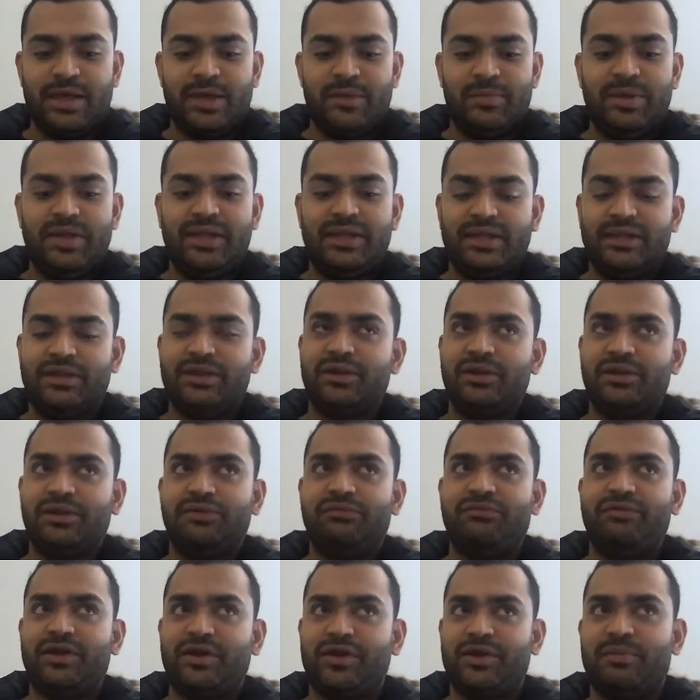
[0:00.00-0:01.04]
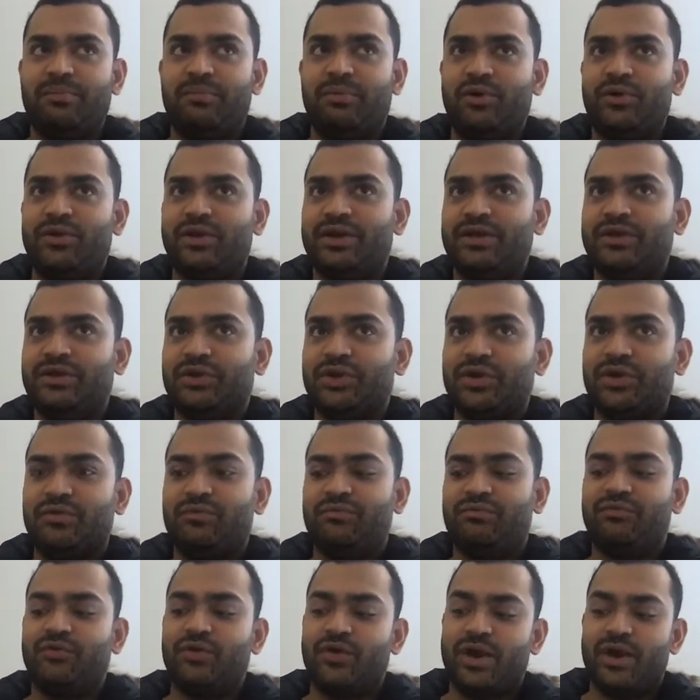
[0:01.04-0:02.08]
Because that's also very important, you know,
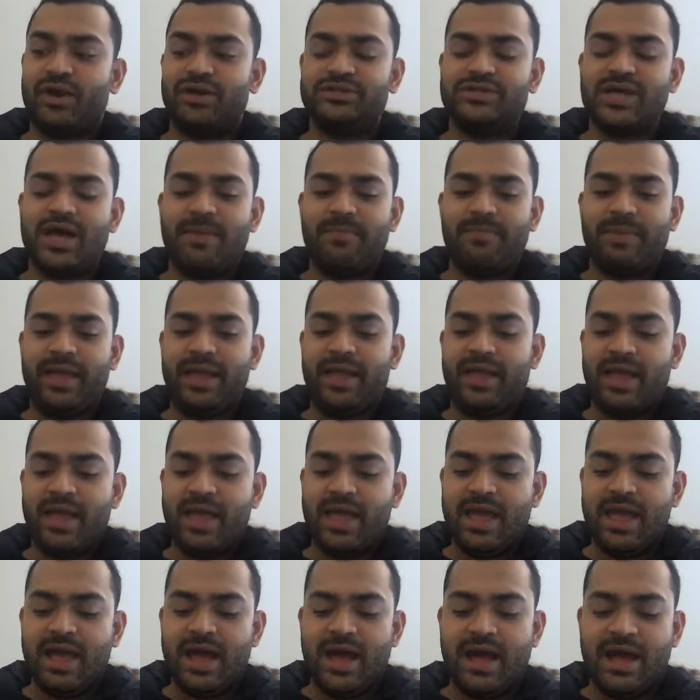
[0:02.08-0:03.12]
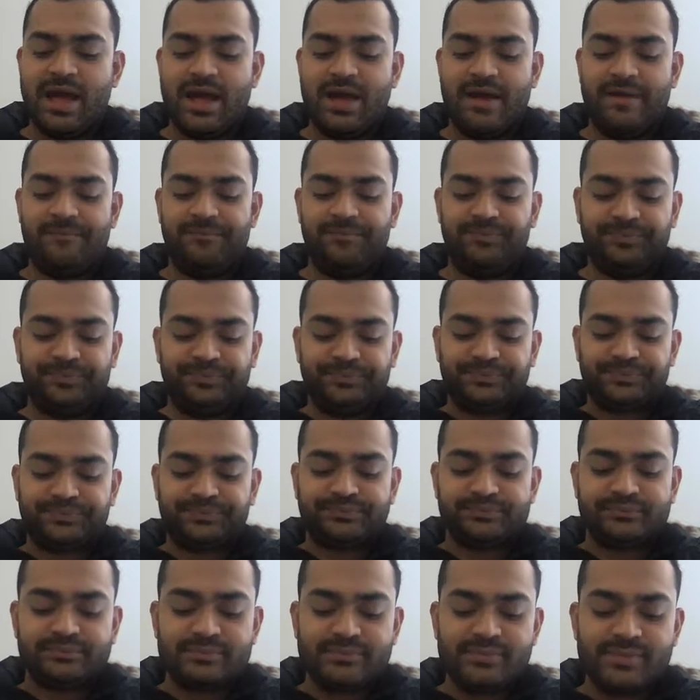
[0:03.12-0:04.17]
for our topic. And
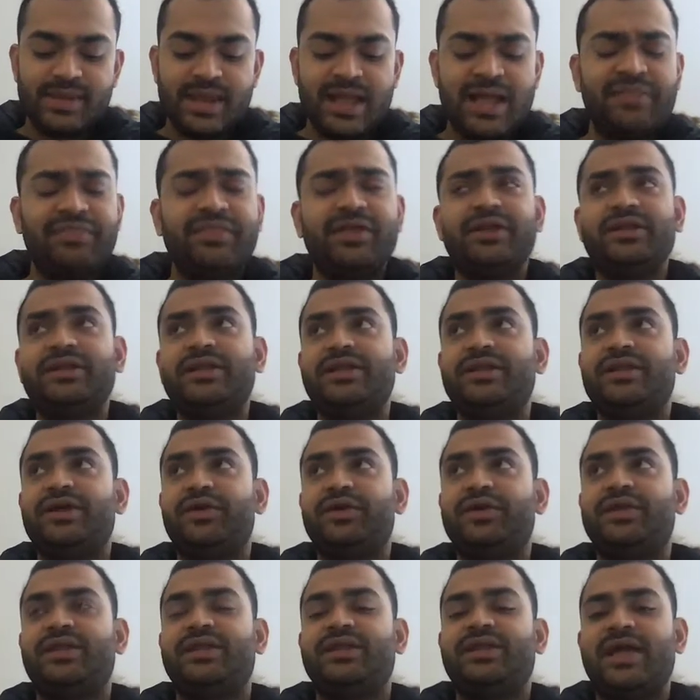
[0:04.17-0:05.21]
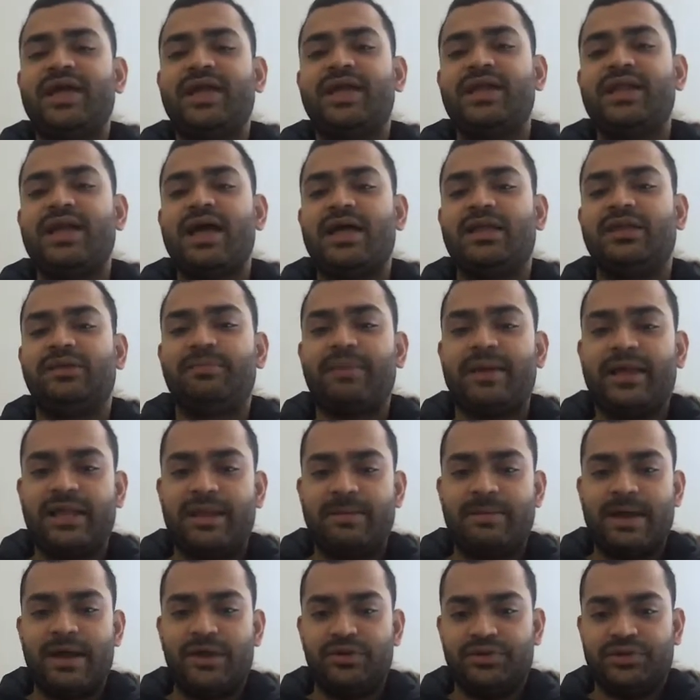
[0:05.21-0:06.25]
then there is a second aspect
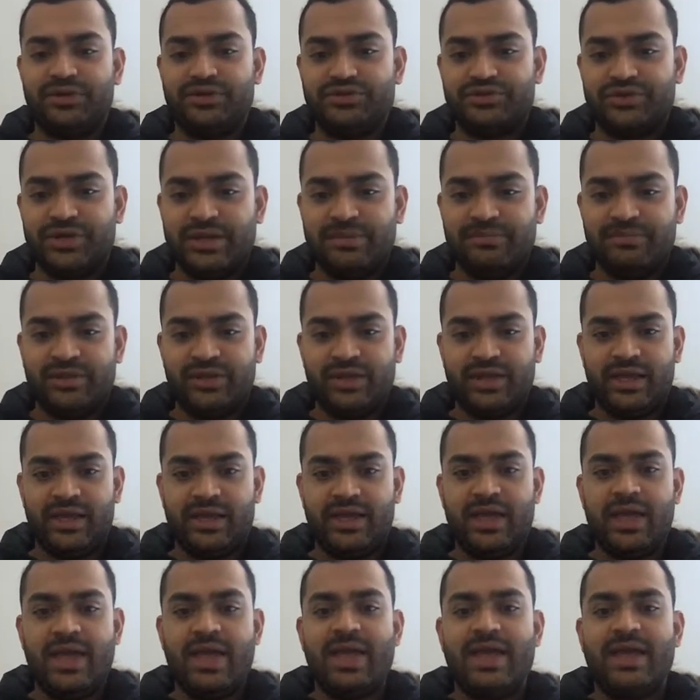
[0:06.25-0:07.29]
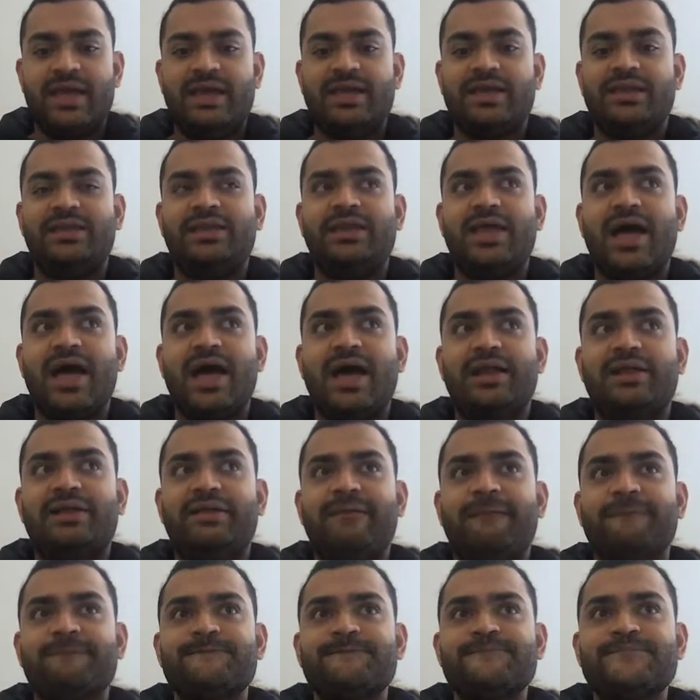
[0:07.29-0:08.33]
about the dream thing, is that,